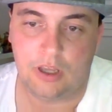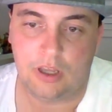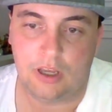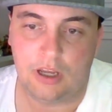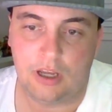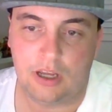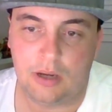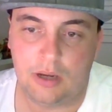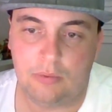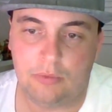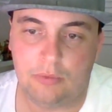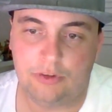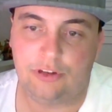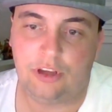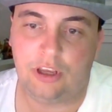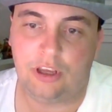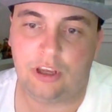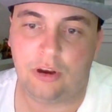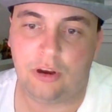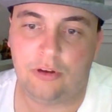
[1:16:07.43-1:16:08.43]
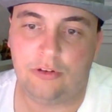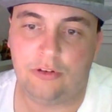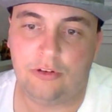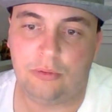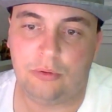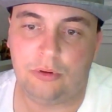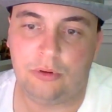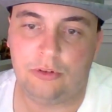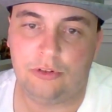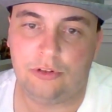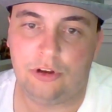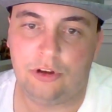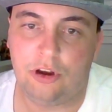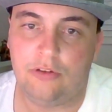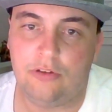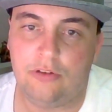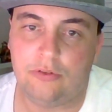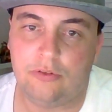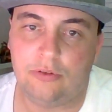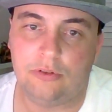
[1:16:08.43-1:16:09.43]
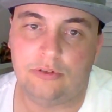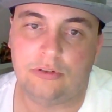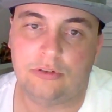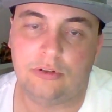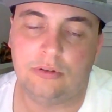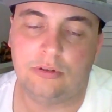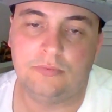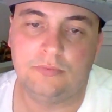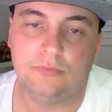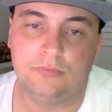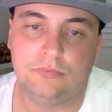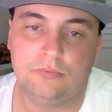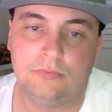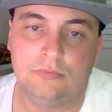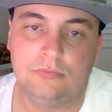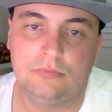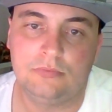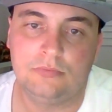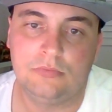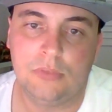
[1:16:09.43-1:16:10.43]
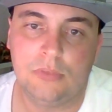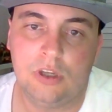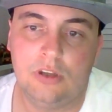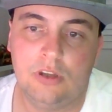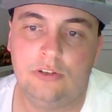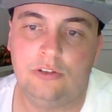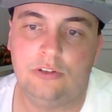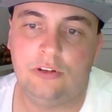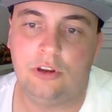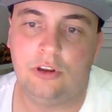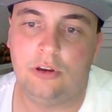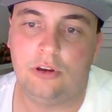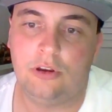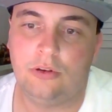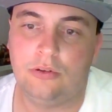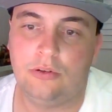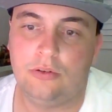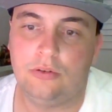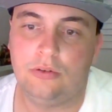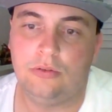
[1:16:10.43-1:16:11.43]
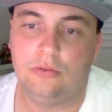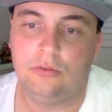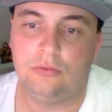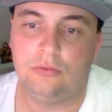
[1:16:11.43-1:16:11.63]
which can go towards your overall score. So